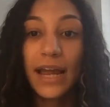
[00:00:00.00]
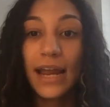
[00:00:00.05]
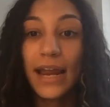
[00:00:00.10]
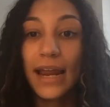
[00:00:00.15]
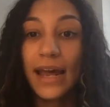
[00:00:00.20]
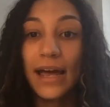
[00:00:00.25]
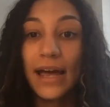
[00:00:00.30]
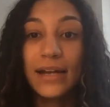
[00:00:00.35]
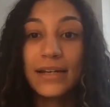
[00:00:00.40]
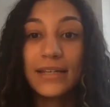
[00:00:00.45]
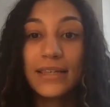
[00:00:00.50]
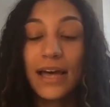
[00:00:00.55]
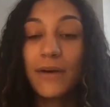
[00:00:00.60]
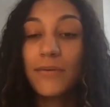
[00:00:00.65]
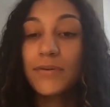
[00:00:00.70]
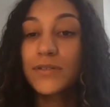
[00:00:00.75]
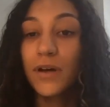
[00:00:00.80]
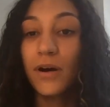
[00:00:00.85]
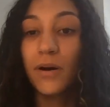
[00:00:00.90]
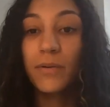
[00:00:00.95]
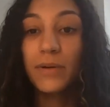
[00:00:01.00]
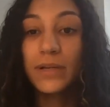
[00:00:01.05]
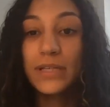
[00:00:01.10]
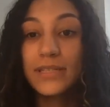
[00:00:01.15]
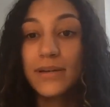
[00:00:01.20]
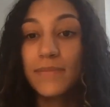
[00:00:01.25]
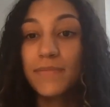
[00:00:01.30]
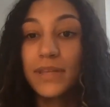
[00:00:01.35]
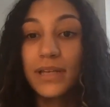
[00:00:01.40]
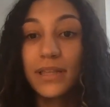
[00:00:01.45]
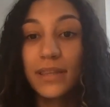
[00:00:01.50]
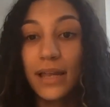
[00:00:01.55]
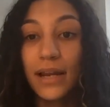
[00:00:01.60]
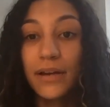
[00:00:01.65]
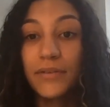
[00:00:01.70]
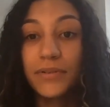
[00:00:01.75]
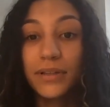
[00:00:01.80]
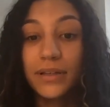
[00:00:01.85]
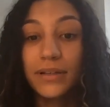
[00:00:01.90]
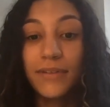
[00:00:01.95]
And that was always something that I
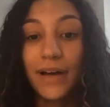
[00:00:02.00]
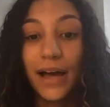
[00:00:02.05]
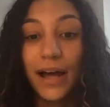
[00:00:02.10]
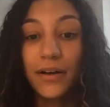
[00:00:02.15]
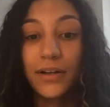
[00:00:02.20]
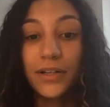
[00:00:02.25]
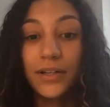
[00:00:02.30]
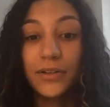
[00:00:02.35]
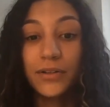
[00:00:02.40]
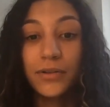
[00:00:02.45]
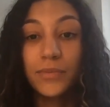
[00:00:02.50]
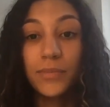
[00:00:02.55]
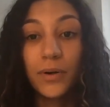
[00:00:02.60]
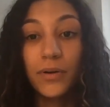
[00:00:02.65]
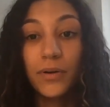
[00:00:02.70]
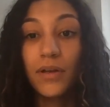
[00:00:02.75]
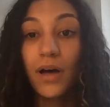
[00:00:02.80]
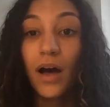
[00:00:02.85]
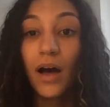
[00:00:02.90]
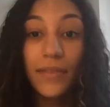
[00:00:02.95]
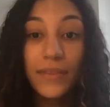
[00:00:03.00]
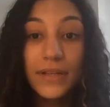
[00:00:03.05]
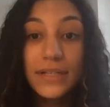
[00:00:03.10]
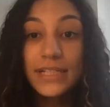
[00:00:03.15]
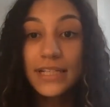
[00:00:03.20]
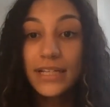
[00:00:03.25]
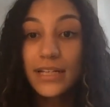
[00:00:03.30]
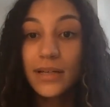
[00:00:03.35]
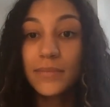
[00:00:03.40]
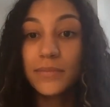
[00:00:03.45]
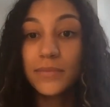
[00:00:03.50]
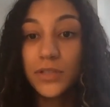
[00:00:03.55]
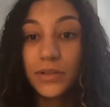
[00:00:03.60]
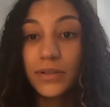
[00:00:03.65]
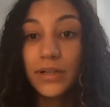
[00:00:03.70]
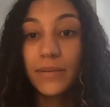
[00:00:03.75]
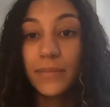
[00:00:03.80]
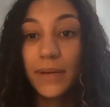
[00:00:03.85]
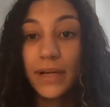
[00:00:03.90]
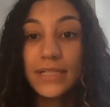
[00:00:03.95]
really valued both on the team
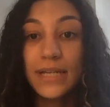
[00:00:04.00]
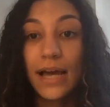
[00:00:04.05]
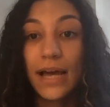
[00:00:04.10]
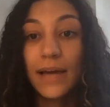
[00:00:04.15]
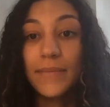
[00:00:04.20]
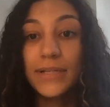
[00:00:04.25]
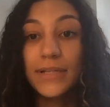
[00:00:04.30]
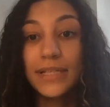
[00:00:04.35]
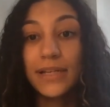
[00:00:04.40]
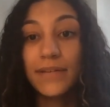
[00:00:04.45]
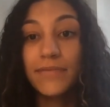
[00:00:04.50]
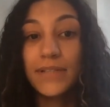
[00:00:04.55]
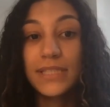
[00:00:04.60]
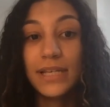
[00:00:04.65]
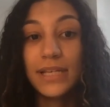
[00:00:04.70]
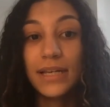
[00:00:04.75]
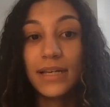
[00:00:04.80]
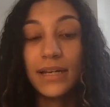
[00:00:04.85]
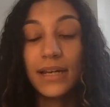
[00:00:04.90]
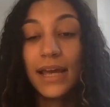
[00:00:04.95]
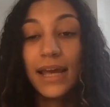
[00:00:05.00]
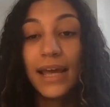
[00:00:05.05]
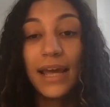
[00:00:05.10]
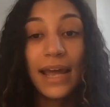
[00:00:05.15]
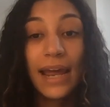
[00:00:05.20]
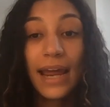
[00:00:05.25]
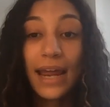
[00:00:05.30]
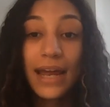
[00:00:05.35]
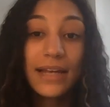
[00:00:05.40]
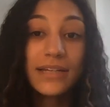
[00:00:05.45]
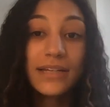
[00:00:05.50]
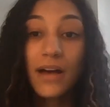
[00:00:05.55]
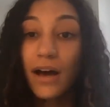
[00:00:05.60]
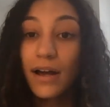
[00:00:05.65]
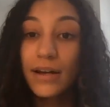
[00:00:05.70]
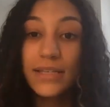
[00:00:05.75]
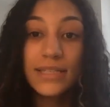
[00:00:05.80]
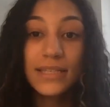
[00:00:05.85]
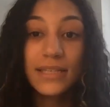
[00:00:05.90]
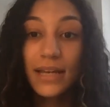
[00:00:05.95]
during my time at Davidson and
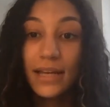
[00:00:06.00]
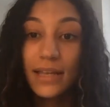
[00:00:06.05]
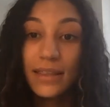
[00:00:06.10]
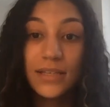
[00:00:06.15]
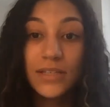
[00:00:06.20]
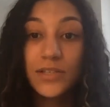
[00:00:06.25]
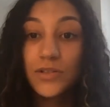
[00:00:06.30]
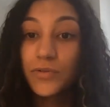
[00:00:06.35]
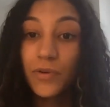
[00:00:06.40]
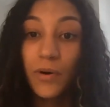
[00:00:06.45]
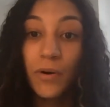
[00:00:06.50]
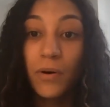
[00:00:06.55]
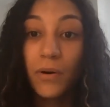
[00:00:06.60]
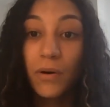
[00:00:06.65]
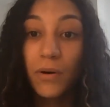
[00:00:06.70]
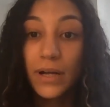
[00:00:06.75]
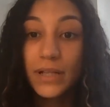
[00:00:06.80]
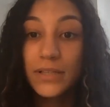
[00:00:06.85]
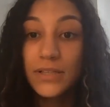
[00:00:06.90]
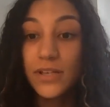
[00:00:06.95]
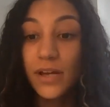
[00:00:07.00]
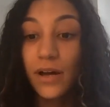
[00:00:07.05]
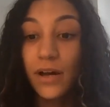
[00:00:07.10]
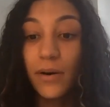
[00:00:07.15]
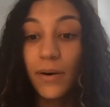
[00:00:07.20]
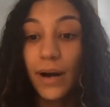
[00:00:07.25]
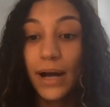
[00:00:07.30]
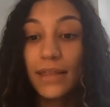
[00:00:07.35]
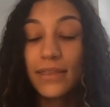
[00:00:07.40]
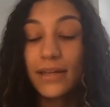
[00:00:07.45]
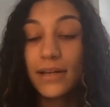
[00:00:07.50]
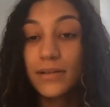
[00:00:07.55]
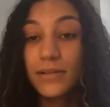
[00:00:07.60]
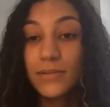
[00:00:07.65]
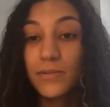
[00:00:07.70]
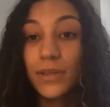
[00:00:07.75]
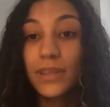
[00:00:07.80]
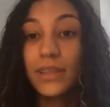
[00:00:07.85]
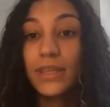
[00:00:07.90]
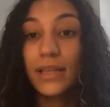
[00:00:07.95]
honestly in this role. And so I think
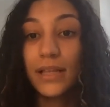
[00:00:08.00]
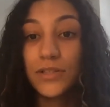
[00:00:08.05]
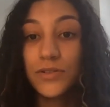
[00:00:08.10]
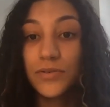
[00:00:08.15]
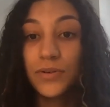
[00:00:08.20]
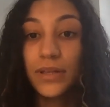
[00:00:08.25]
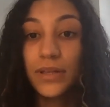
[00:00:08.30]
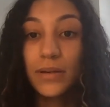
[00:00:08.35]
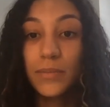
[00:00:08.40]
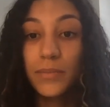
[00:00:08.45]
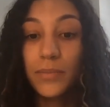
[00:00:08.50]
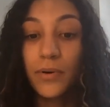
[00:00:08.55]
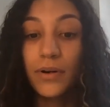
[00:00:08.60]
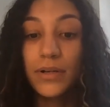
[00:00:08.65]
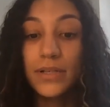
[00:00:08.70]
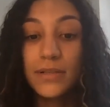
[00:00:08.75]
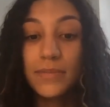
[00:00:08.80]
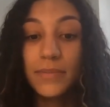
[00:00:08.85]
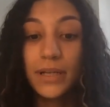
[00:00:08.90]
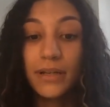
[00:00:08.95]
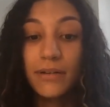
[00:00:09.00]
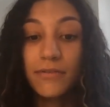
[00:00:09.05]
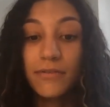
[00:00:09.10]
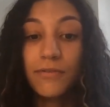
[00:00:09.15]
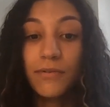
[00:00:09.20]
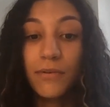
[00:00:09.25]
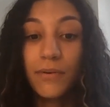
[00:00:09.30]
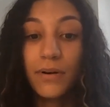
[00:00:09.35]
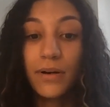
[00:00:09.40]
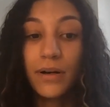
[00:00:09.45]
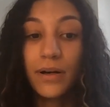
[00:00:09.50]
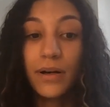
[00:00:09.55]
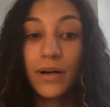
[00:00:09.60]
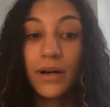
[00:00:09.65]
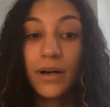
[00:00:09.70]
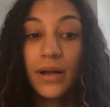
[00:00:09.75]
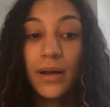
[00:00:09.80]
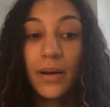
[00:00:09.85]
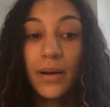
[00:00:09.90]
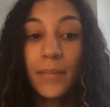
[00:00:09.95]
one thing that's really important to me for
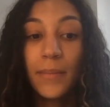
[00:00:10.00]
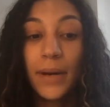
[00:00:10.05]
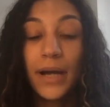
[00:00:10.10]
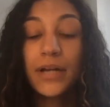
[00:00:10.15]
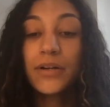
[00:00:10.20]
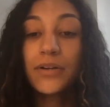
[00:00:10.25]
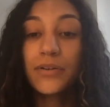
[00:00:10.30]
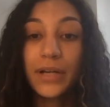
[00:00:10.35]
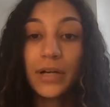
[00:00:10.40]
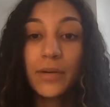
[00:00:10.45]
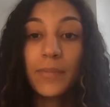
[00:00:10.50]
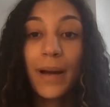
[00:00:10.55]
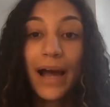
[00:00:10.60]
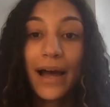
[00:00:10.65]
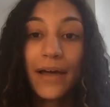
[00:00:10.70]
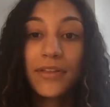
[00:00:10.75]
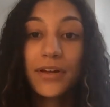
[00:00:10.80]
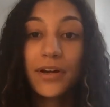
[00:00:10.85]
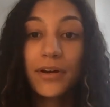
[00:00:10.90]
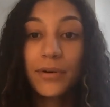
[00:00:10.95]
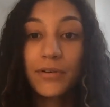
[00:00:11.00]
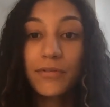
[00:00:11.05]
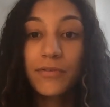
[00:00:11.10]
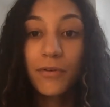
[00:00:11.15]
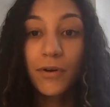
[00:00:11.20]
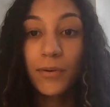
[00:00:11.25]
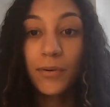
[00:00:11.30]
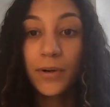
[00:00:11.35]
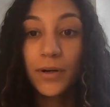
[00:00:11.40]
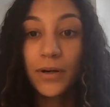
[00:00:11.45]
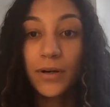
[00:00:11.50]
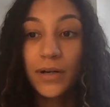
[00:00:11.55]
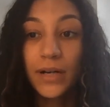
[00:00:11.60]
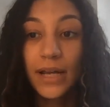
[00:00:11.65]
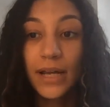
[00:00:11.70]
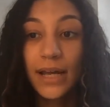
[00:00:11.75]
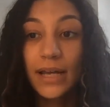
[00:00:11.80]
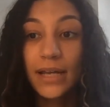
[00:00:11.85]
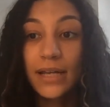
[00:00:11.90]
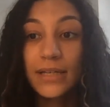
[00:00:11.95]
my career path going forward
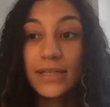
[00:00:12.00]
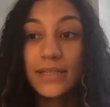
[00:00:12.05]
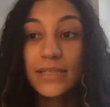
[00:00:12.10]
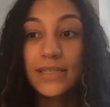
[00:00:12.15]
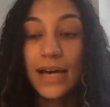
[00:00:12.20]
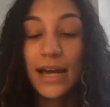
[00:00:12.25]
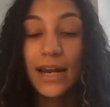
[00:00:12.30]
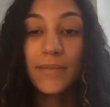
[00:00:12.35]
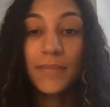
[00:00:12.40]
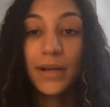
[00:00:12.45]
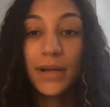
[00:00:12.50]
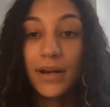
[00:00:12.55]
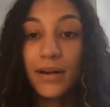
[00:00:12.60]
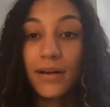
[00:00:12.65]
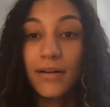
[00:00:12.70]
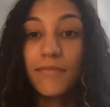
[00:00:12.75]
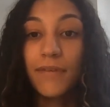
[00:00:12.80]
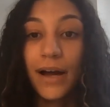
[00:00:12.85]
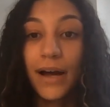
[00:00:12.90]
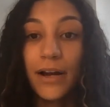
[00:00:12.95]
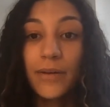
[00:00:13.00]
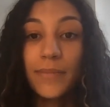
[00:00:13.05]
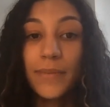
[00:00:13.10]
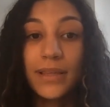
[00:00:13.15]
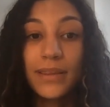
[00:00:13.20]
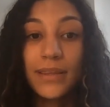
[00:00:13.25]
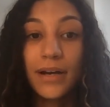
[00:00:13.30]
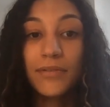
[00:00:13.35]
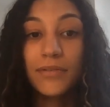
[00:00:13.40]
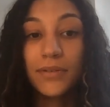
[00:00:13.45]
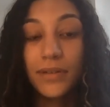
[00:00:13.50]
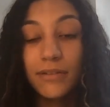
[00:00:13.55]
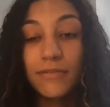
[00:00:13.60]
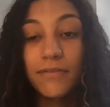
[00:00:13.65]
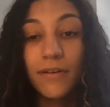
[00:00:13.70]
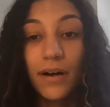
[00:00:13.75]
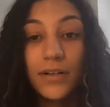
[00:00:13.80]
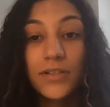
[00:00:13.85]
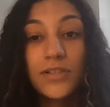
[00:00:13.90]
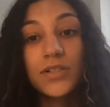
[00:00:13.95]
is that I'm in an environment that really
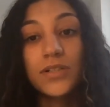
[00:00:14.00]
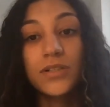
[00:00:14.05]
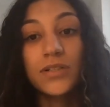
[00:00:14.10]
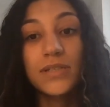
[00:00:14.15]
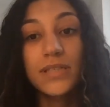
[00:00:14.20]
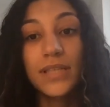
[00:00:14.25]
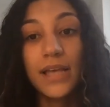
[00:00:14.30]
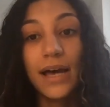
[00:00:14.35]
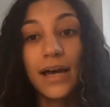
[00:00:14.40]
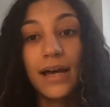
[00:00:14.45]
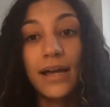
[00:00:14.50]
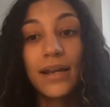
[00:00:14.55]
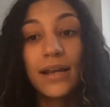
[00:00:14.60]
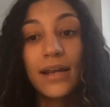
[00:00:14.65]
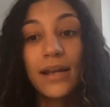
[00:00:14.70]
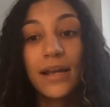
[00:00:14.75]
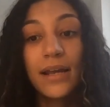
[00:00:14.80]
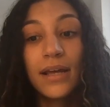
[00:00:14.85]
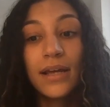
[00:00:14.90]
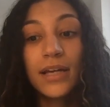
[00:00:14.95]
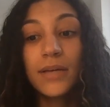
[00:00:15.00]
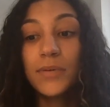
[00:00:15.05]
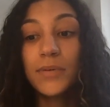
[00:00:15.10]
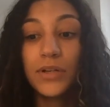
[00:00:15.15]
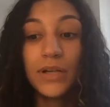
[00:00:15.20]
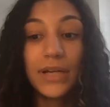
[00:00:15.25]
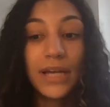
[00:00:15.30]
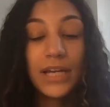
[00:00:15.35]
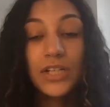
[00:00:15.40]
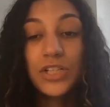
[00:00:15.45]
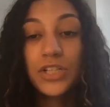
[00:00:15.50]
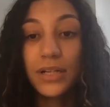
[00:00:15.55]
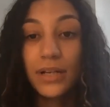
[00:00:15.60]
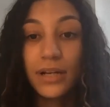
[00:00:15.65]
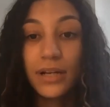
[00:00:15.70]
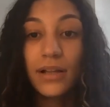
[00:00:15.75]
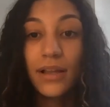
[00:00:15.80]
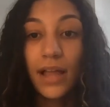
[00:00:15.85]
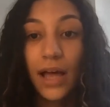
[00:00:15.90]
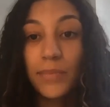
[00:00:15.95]
fosters that communication and
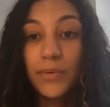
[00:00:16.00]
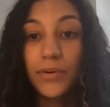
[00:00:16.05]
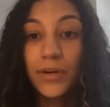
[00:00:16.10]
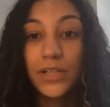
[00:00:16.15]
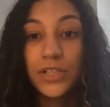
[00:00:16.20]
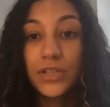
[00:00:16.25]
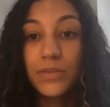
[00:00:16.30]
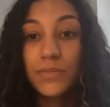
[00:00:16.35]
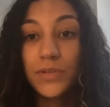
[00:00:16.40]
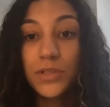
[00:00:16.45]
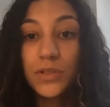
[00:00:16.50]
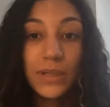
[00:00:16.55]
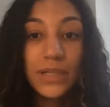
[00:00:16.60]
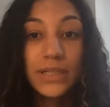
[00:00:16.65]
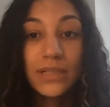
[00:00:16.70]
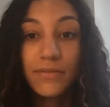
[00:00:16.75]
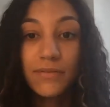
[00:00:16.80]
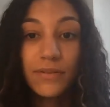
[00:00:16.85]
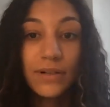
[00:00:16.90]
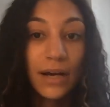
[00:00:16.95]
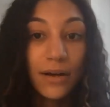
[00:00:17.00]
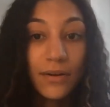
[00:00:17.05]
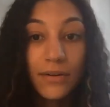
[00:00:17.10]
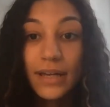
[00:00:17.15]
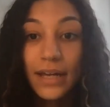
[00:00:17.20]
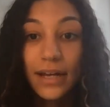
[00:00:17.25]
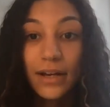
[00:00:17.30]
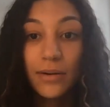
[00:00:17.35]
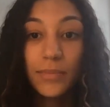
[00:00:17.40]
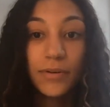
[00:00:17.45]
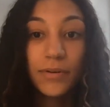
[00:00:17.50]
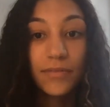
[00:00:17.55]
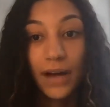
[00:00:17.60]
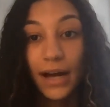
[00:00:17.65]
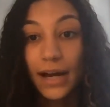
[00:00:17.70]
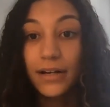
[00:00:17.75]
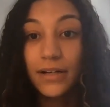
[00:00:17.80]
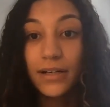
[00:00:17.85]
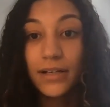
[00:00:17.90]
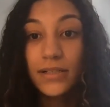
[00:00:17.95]
collaboration between different healthcare
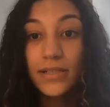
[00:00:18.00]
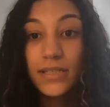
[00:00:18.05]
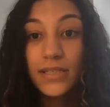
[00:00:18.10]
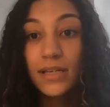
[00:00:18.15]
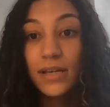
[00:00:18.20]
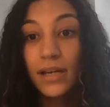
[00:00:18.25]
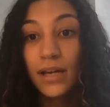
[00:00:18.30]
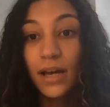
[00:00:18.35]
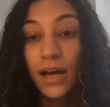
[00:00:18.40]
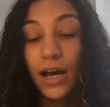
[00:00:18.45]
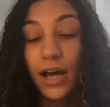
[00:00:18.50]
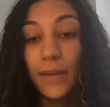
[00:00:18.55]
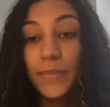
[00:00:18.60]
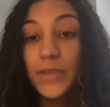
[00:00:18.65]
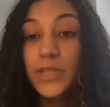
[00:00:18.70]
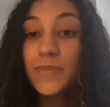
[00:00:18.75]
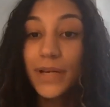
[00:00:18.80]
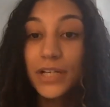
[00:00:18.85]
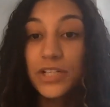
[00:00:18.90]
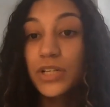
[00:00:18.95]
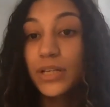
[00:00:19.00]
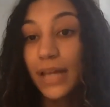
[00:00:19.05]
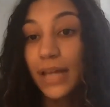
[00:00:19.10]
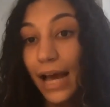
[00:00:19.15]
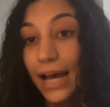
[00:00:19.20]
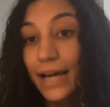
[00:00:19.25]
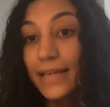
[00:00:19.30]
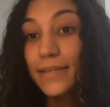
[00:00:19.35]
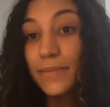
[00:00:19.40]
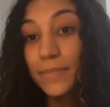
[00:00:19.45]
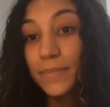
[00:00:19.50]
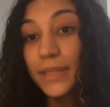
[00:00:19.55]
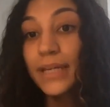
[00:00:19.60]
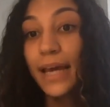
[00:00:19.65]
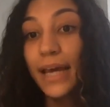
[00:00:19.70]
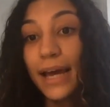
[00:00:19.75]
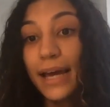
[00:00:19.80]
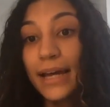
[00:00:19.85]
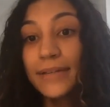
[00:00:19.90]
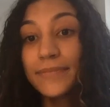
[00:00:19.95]
providers, especially as a
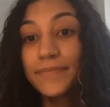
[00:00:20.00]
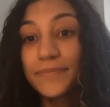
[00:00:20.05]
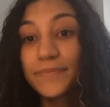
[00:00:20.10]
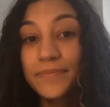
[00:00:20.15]
PA.